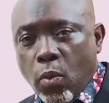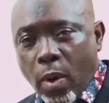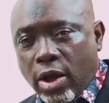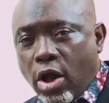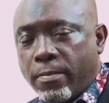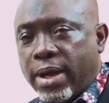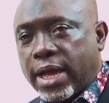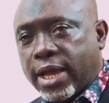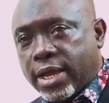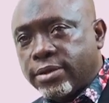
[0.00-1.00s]
Welcome
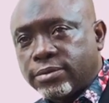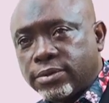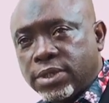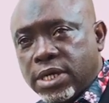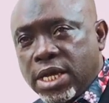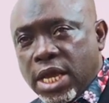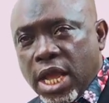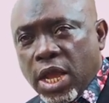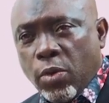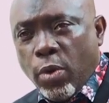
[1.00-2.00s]
back.
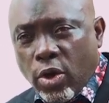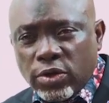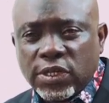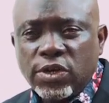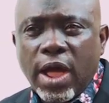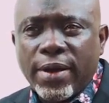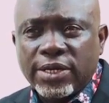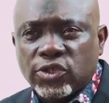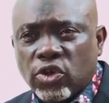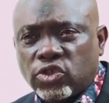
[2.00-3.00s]
We continue
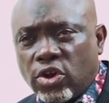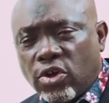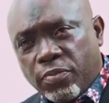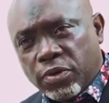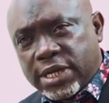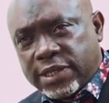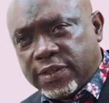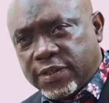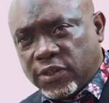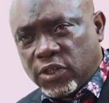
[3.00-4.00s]
our discussion on project
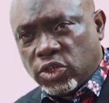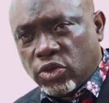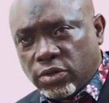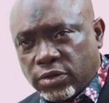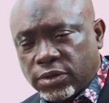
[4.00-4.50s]
initiation.